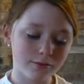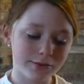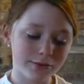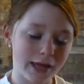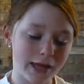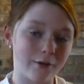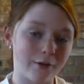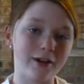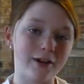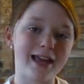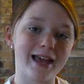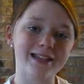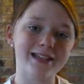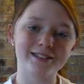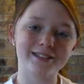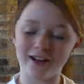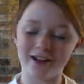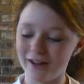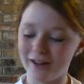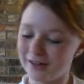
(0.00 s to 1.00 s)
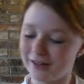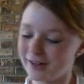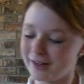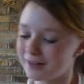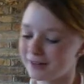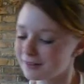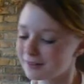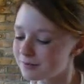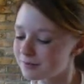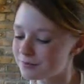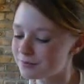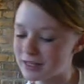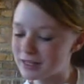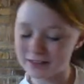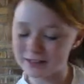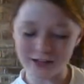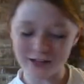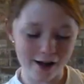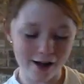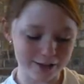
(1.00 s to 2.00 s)
Now our last caller
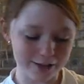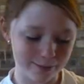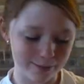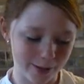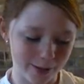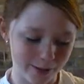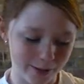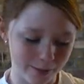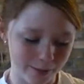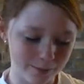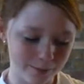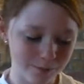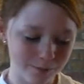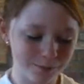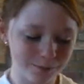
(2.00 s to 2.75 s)
is Cosmo.